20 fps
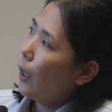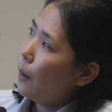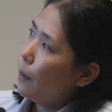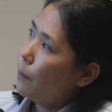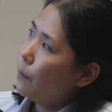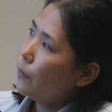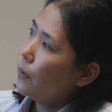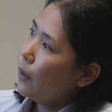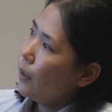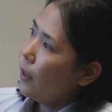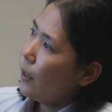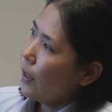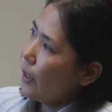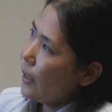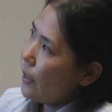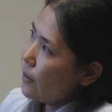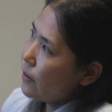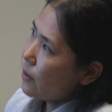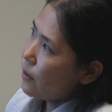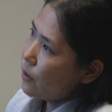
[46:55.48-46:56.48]
um,
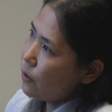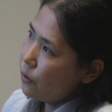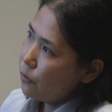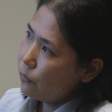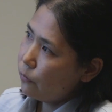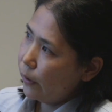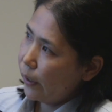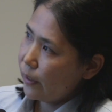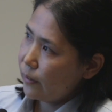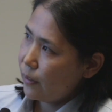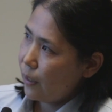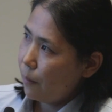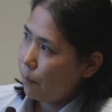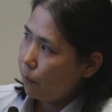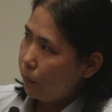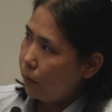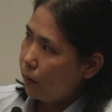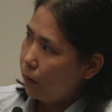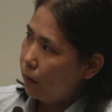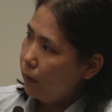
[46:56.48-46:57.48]
is to, for
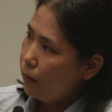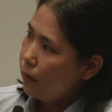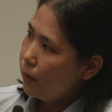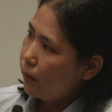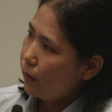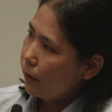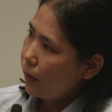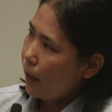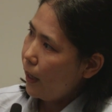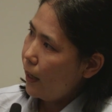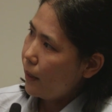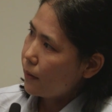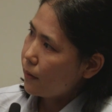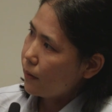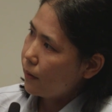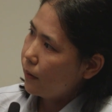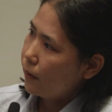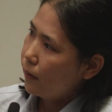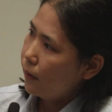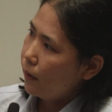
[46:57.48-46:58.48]
example, look
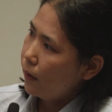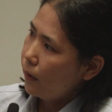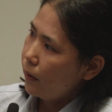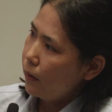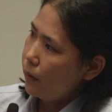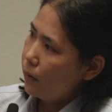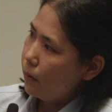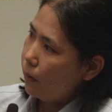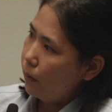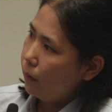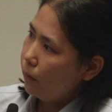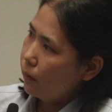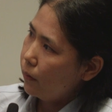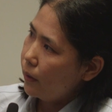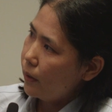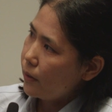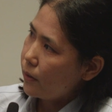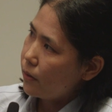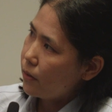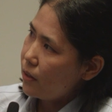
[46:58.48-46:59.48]
at, you know,
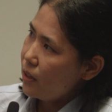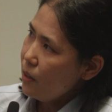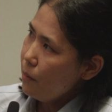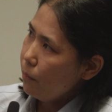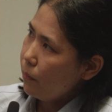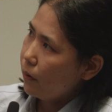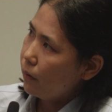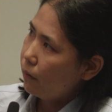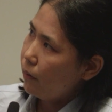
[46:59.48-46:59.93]
these deep